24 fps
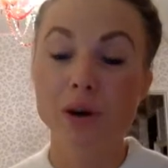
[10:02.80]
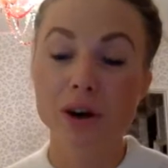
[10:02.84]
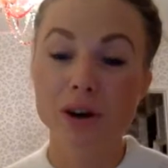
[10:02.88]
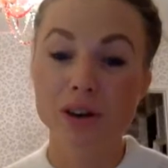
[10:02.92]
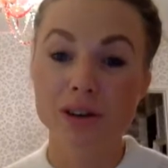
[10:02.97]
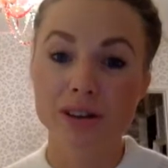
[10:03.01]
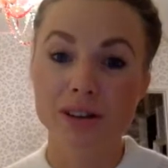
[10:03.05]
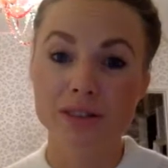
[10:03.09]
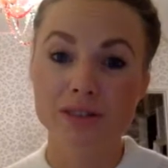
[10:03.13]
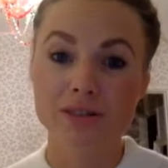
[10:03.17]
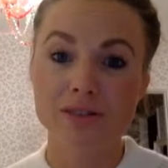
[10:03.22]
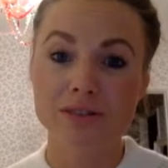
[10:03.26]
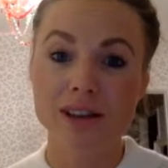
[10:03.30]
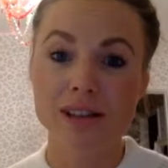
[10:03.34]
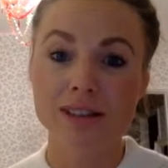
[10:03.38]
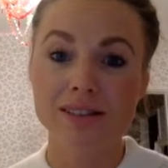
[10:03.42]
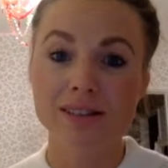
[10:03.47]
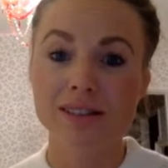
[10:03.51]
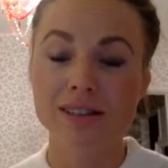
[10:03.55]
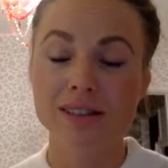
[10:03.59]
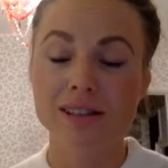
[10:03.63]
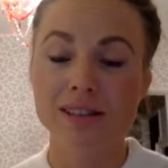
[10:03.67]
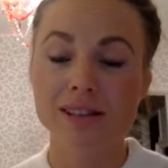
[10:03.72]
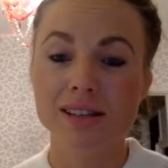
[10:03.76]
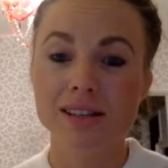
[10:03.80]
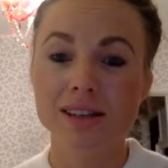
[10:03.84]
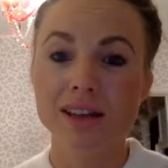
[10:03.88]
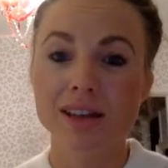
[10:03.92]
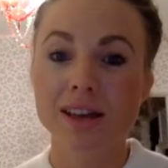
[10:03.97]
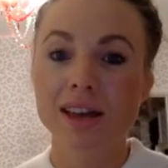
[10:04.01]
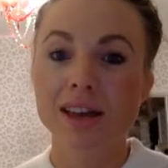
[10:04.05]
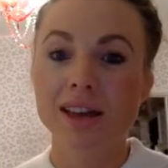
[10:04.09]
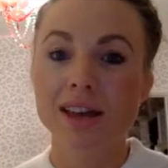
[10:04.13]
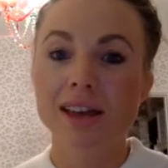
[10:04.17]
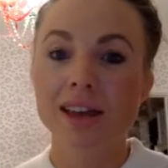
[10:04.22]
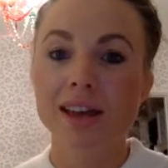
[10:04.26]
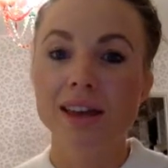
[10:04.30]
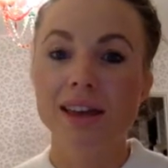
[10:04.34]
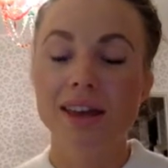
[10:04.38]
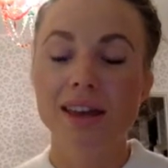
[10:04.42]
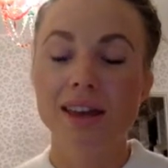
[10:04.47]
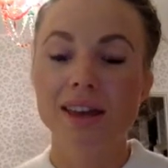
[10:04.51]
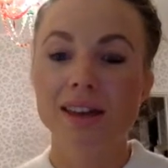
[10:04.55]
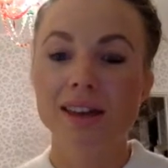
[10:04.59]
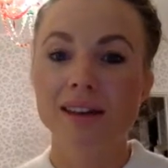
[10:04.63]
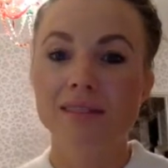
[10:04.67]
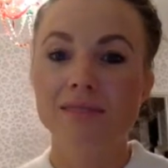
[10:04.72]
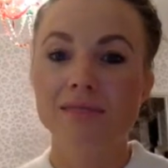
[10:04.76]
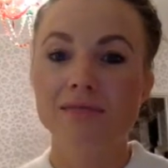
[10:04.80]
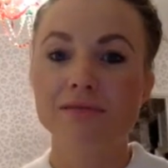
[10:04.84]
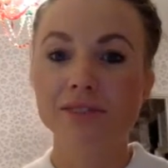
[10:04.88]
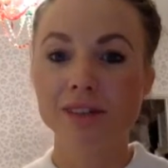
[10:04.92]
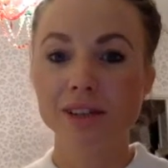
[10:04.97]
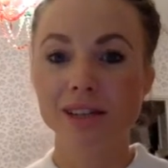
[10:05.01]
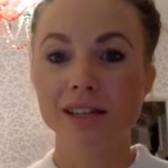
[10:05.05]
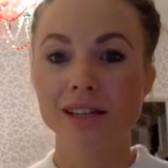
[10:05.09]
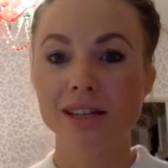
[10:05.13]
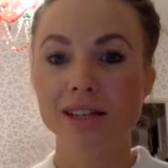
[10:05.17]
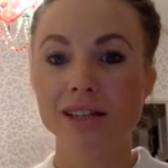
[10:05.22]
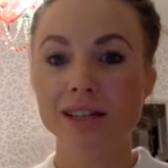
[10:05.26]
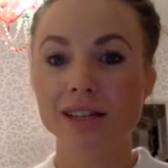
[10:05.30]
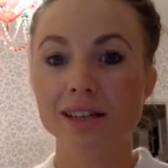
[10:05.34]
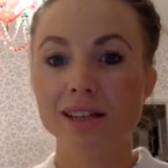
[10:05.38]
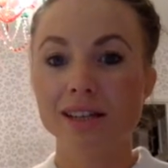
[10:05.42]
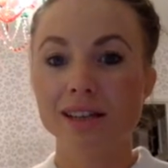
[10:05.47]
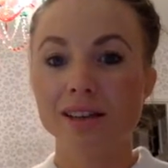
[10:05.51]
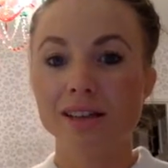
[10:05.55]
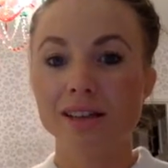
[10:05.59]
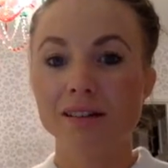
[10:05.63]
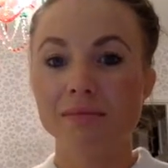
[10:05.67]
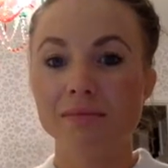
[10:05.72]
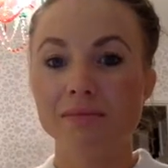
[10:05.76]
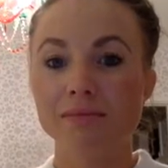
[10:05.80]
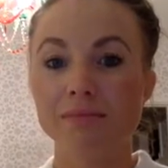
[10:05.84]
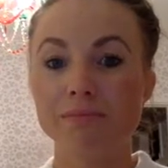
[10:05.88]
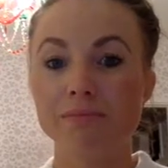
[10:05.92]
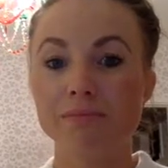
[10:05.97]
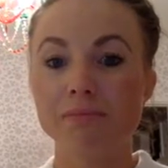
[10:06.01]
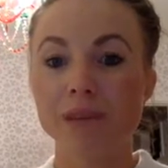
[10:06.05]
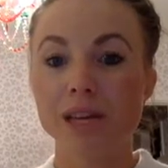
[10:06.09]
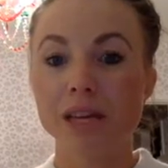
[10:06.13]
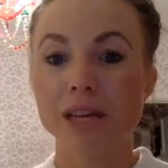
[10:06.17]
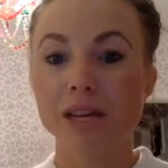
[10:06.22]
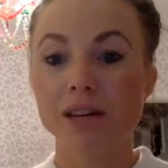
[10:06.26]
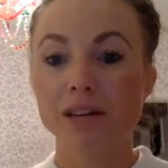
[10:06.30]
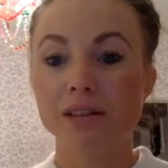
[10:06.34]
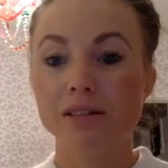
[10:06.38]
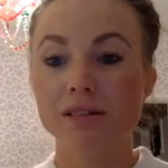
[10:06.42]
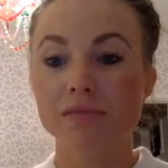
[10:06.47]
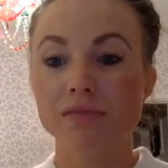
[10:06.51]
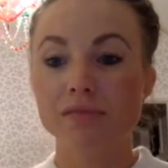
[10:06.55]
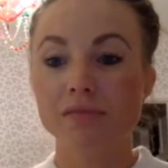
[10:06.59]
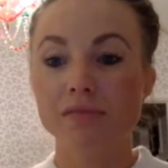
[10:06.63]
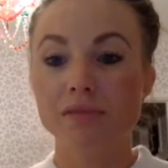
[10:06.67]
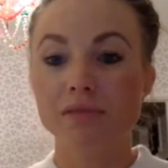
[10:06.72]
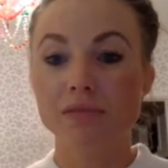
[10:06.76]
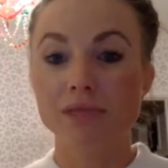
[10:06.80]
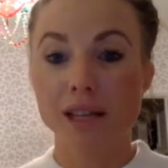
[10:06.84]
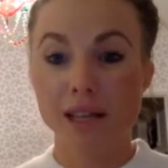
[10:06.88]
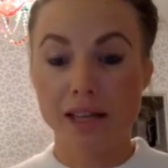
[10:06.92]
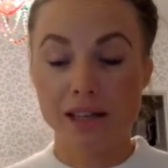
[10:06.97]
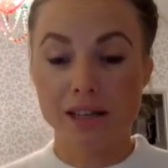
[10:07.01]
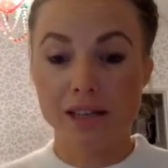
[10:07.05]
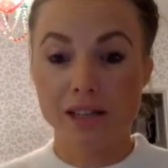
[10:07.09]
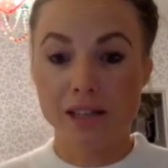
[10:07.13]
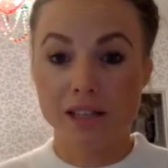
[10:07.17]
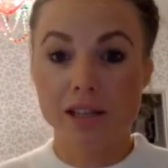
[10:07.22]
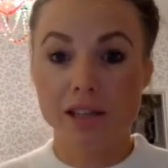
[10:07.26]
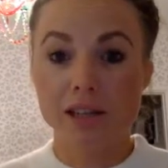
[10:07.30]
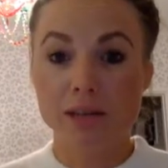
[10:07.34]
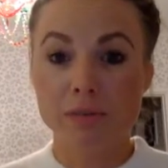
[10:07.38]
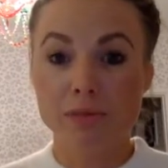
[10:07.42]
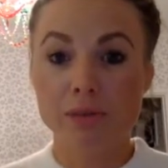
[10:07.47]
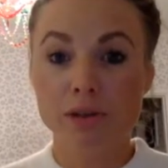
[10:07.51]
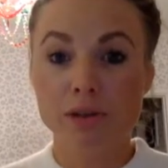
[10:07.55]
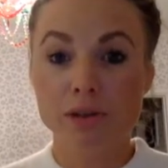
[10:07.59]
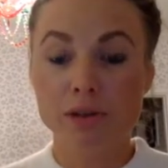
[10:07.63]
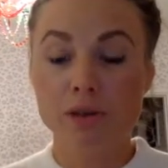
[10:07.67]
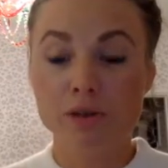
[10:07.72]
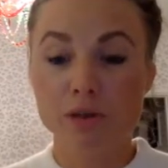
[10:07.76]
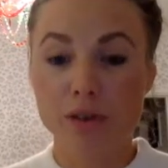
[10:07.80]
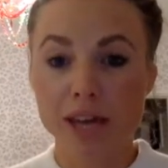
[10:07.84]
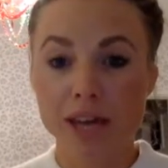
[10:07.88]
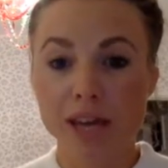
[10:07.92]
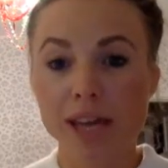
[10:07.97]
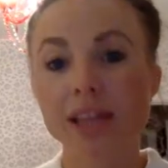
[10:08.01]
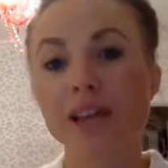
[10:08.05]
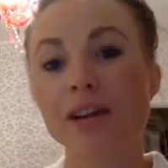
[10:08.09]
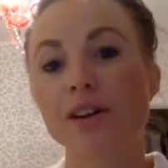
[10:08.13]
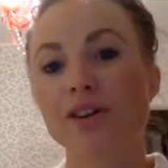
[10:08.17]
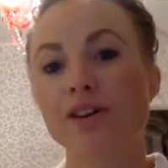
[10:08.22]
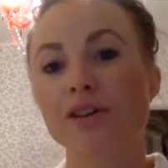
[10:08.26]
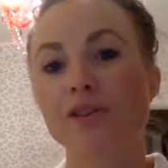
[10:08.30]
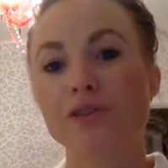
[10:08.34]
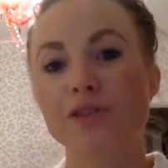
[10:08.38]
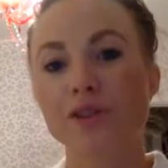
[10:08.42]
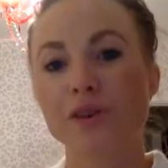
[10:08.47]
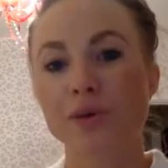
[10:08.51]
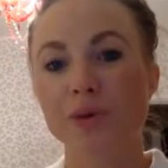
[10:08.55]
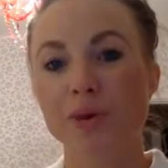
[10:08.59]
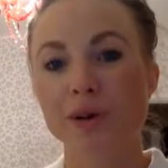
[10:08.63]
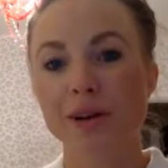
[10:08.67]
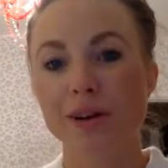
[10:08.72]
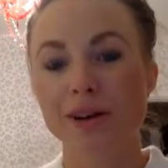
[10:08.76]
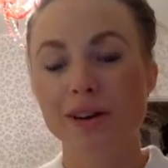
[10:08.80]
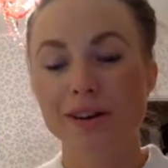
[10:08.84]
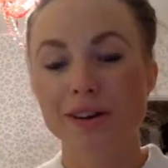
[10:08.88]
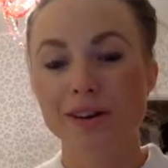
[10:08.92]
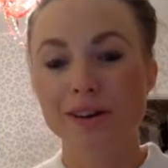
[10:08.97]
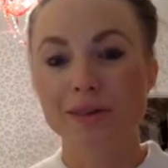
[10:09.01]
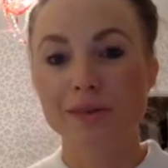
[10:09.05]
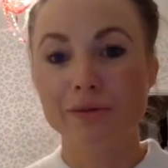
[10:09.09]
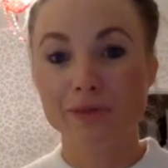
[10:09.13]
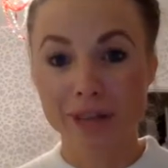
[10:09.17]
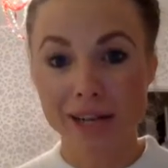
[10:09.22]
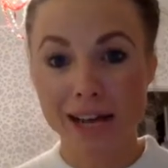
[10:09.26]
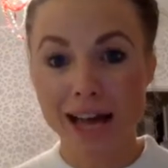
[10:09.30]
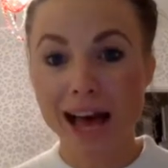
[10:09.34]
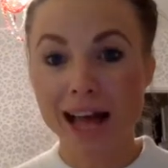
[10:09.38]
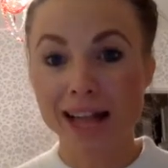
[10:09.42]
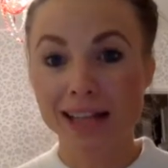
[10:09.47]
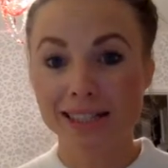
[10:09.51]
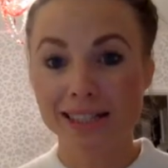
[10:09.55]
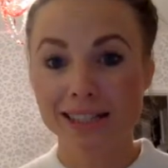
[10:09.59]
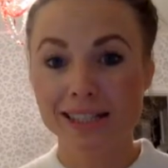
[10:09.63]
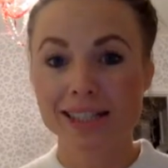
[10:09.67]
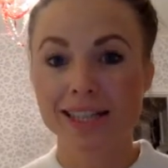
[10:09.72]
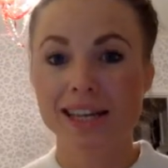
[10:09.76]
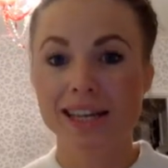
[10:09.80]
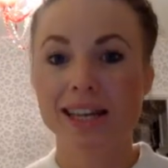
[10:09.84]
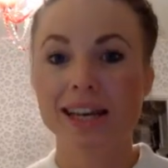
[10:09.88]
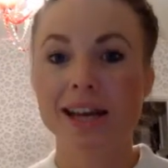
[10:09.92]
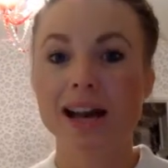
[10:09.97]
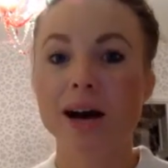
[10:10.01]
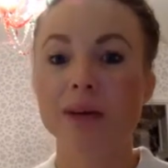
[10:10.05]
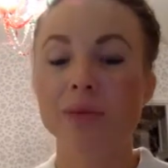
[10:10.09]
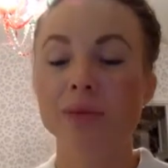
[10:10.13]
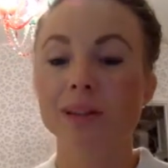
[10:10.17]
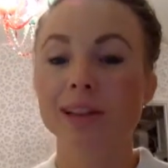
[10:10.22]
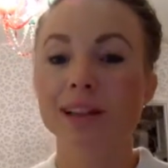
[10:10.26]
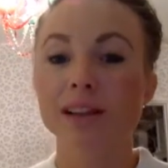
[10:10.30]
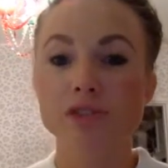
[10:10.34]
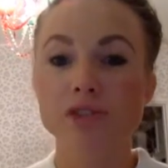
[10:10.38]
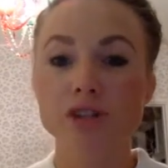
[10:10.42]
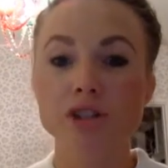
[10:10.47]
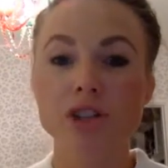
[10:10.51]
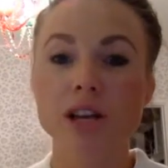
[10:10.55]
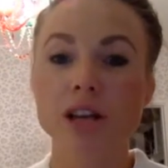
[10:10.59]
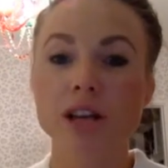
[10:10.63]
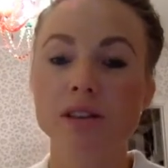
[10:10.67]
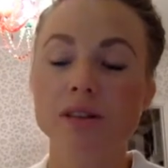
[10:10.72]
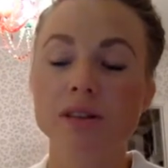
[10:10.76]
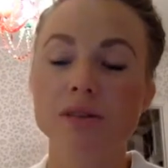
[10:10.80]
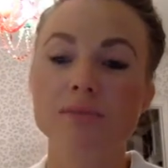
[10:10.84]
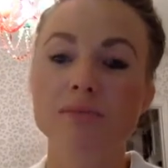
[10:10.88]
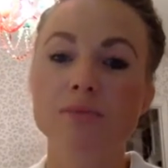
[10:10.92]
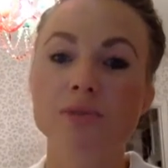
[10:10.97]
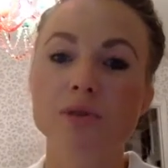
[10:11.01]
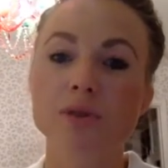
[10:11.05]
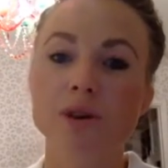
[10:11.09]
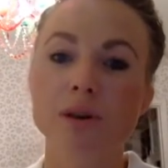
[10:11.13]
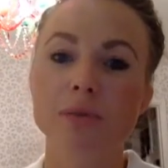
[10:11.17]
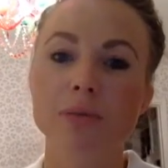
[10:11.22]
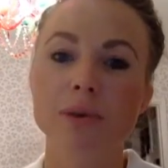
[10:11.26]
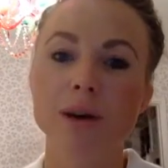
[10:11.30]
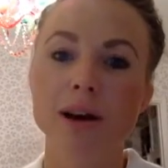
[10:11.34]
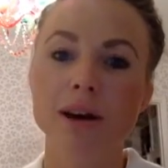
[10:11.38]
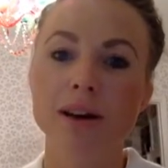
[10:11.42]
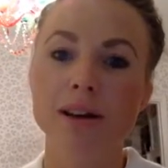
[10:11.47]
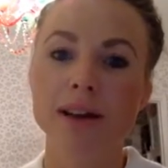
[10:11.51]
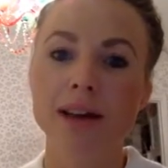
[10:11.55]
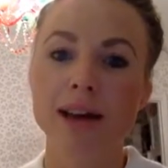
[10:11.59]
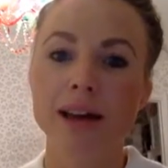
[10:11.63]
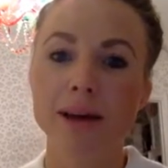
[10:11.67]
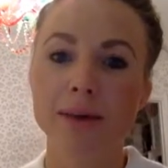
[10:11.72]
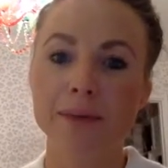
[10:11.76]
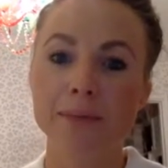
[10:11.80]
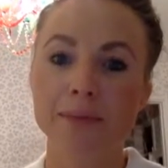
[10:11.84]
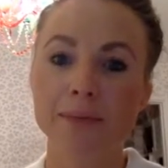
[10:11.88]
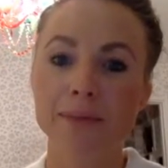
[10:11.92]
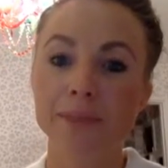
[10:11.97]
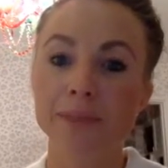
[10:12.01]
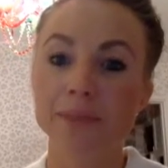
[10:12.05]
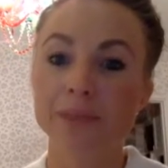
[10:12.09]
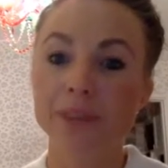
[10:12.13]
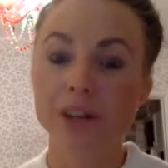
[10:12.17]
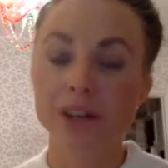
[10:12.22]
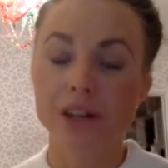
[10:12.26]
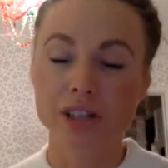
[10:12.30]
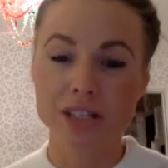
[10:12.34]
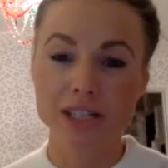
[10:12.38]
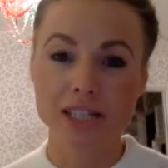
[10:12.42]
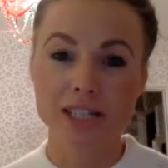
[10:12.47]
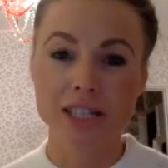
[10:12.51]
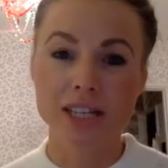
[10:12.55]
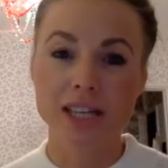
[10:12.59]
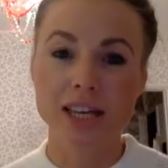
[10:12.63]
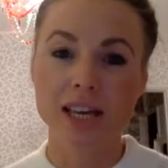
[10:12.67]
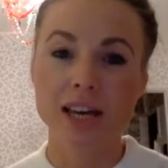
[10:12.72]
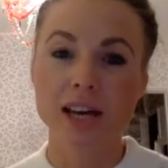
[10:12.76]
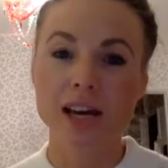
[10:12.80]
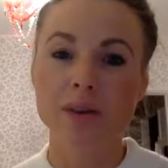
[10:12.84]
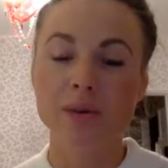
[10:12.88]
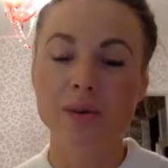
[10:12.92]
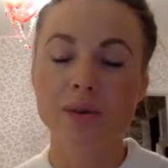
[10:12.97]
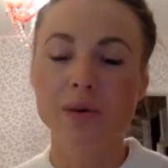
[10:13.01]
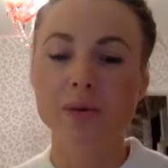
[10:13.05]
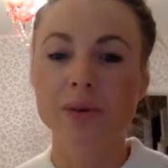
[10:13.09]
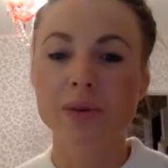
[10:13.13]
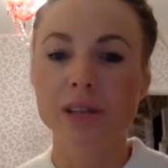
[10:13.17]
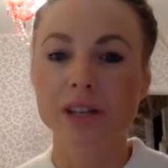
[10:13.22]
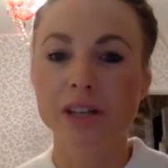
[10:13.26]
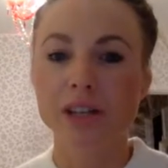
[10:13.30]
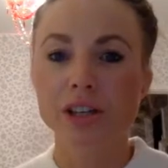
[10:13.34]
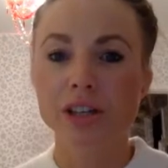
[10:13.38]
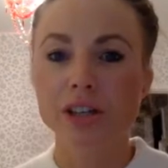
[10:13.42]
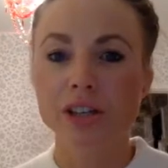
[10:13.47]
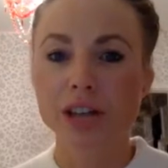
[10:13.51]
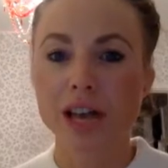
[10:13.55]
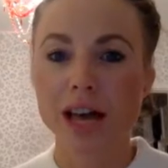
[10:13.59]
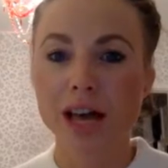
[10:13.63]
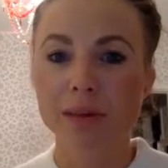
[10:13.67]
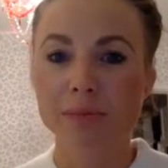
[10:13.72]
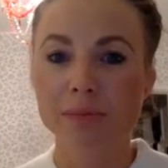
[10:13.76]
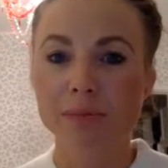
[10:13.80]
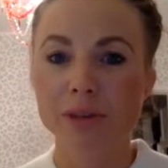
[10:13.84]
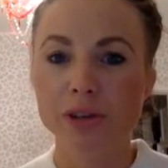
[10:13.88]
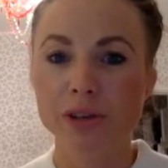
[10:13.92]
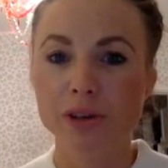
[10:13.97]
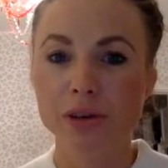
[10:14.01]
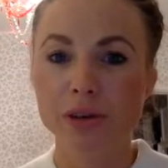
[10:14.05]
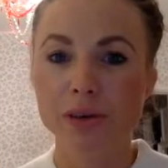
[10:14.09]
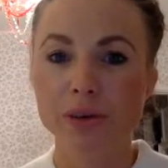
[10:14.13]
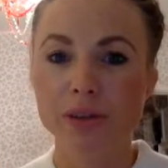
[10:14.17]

are interested in really be a like deliberate creator of your reality, I would love to tell you more about RTT, how it really could help you.